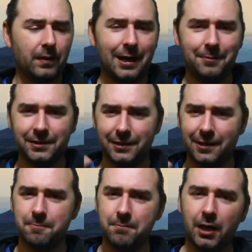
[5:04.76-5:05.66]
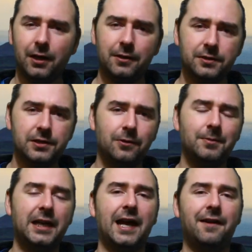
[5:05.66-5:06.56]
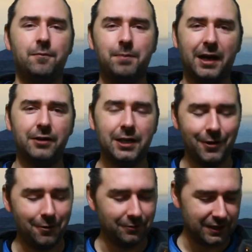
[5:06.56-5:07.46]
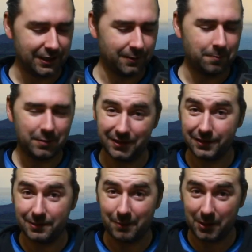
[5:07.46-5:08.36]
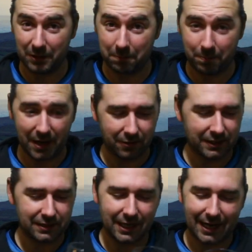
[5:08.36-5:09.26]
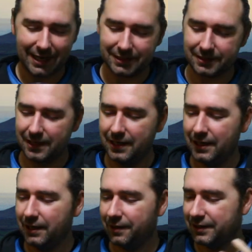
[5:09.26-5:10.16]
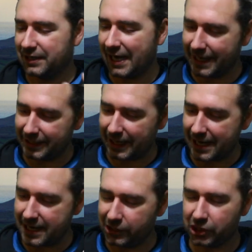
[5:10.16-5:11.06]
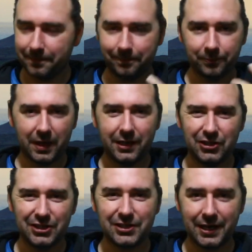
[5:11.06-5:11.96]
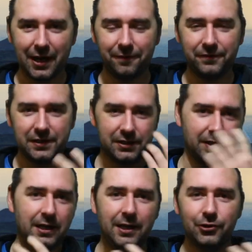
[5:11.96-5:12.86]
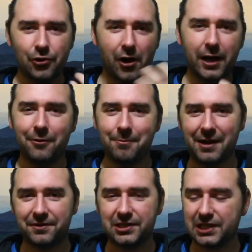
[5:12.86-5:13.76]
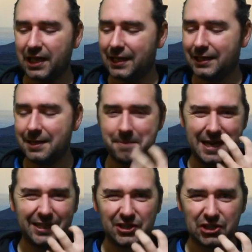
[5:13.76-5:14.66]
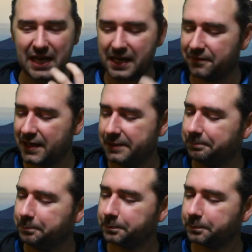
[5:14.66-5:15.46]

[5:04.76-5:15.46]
I mean, you know, Merlots normally have berry notes in them, but this is made with berries. It has the tannic edge, just enough just to dry your mouth slightly, make it salivate.